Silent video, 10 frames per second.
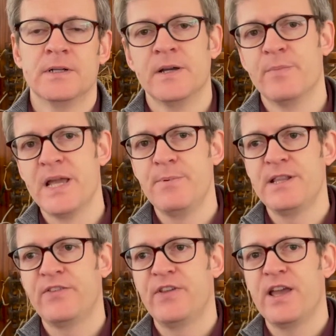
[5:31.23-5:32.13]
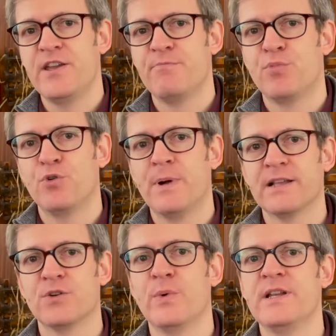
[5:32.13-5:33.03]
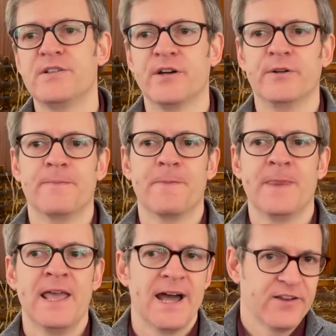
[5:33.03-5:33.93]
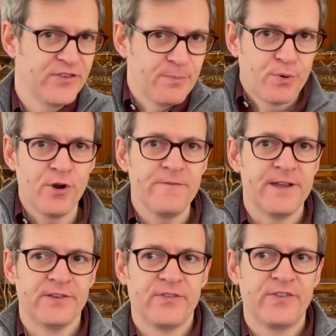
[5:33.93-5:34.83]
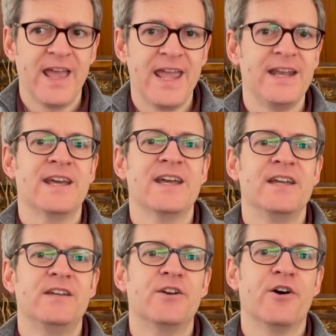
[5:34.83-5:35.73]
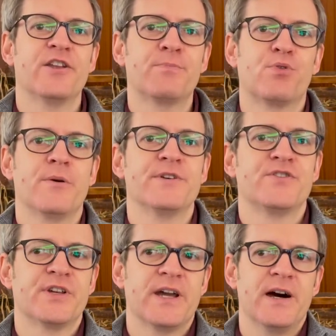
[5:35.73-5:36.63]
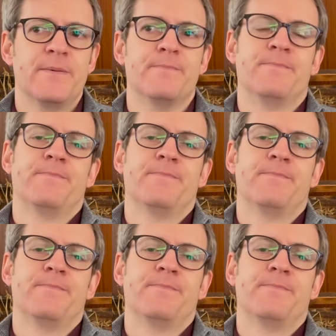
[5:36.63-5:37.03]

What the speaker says: Maybe this year you've pulled back the window and it's the prophet saying, God has promised to come.